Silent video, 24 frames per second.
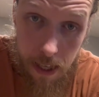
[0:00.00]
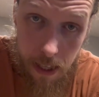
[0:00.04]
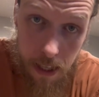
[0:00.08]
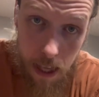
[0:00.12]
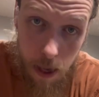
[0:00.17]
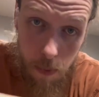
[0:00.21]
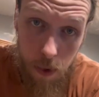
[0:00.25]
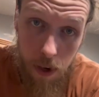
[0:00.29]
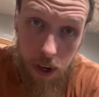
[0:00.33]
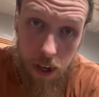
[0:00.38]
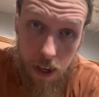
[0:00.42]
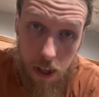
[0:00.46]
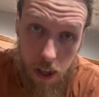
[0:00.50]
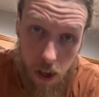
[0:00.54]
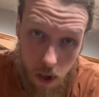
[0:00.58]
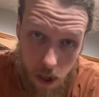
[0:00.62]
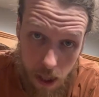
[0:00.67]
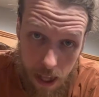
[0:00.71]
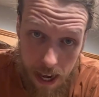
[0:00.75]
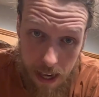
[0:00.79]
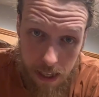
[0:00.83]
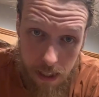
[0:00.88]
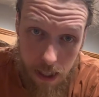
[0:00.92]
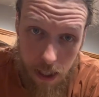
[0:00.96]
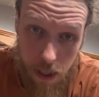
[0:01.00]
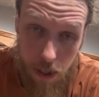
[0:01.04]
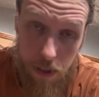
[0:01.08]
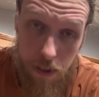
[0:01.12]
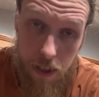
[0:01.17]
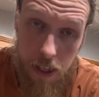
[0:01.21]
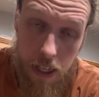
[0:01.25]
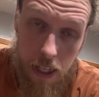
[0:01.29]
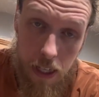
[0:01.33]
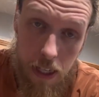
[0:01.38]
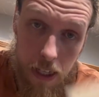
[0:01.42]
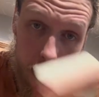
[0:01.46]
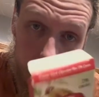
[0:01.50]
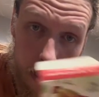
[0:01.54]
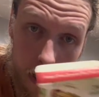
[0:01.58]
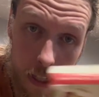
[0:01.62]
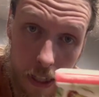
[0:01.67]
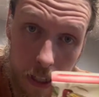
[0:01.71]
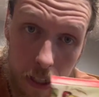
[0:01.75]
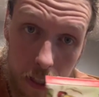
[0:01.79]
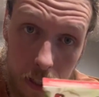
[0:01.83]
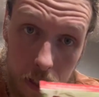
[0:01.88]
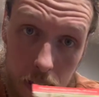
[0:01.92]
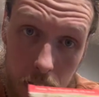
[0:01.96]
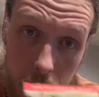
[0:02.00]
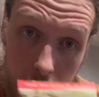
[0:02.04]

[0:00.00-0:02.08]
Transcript: that our last ingredient is